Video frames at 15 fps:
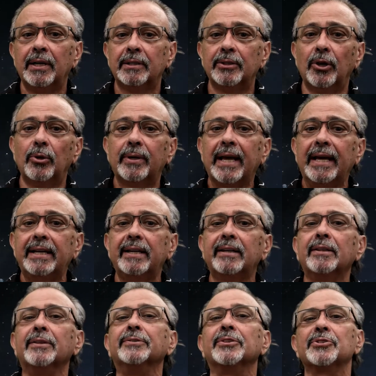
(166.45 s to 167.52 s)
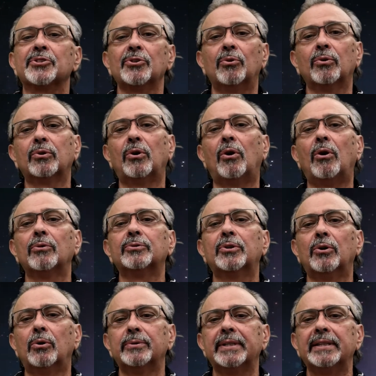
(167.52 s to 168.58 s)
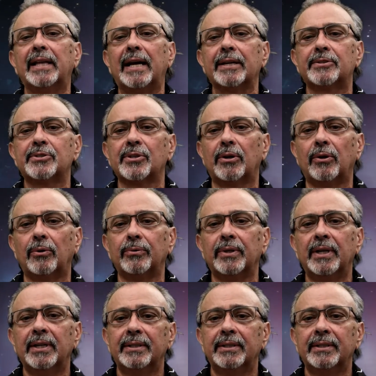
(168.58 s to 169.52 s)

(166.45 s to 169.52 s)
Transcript: located in the so-called Goldilocks zone.